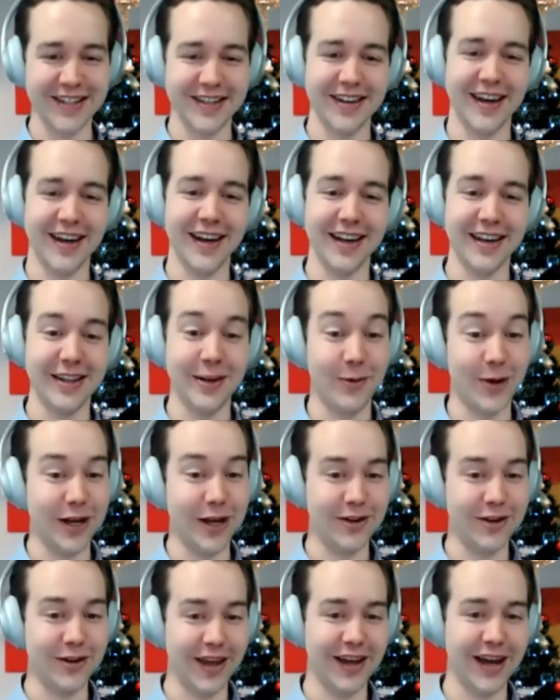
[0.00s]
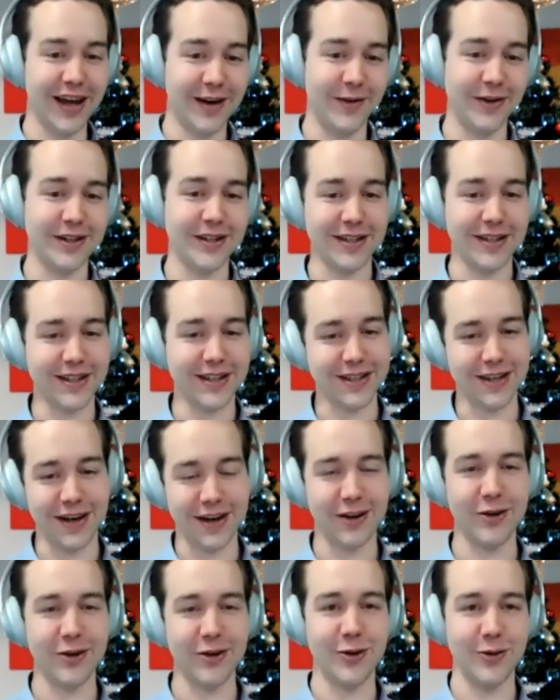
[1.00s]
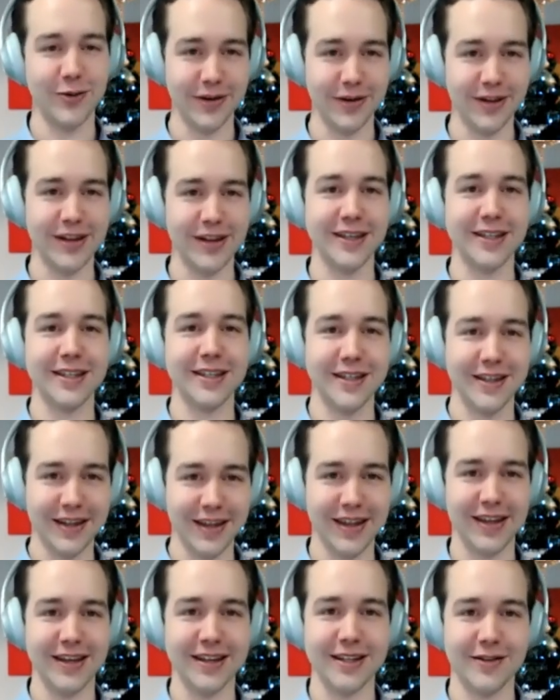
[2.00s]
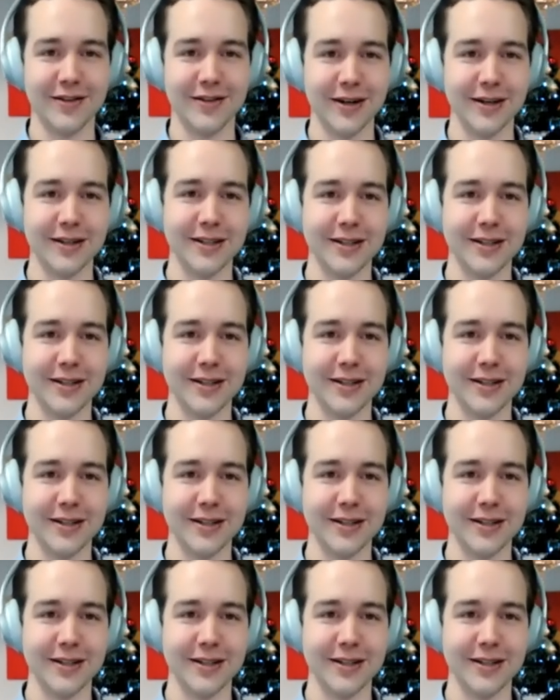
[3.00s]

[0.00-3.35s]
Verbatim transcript: And the way to take advantage is like do these things, right?